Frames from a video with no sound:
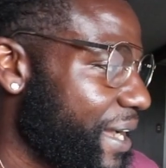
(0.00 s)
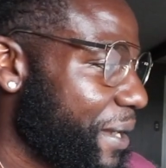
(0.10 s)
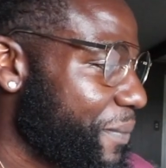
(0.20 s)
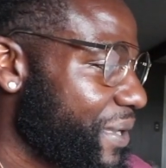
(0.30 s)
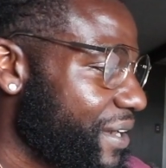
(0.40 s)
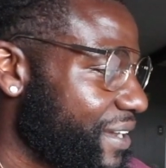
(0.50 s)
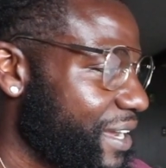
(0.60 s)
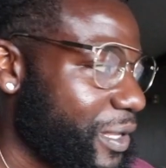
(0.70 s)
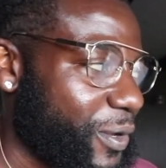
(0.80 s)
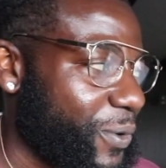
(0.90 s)
I'm
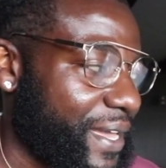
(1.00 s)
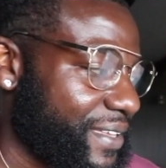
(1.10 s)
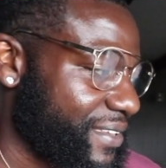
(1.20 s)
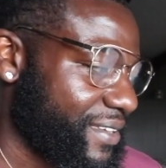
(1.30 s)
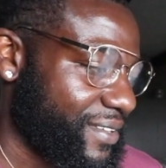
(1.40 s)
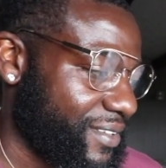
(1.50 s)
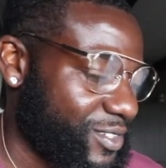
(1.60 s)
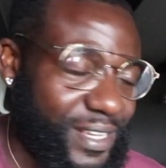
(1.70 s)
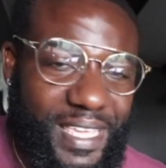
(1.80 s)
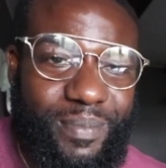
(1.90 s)
cutting weight and
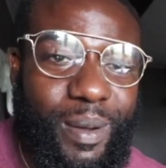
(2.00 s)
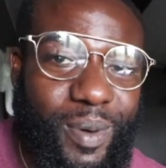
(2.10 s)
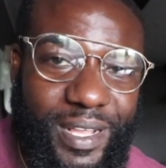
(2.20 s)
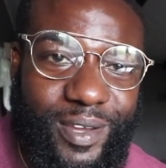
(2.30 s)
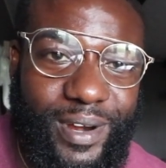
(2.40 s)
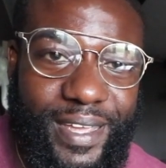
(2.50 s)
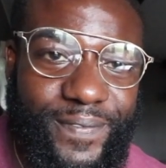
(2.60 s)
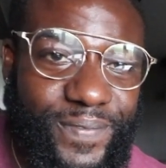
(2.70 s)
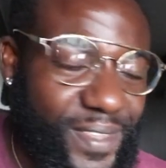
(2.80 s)
trying to get my body right.